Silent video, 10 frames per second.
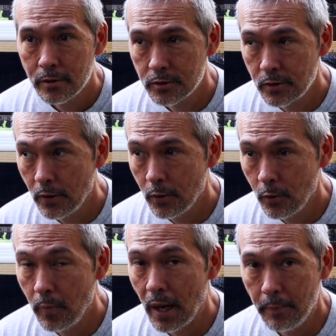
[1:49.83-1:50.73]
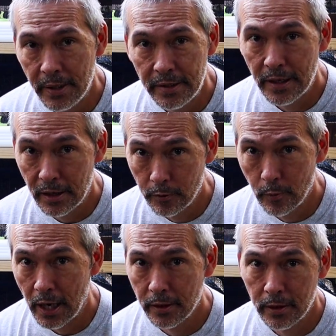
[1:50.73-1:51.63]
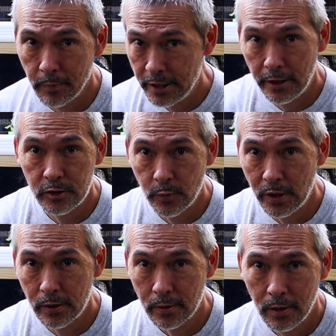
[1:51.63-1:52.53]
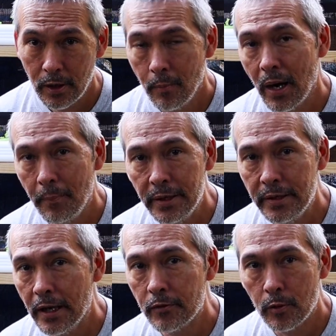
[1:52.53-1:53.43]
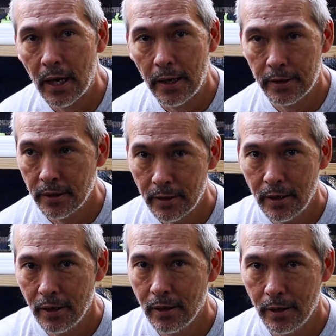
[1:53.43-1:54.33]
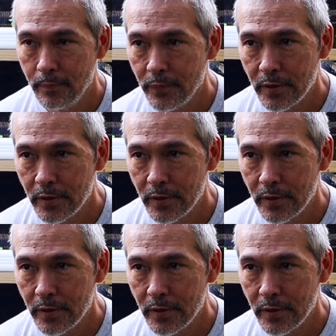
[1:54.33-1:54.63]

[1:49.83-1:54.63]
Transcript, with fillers: So by me never buying a pH meter, and by me never buying a,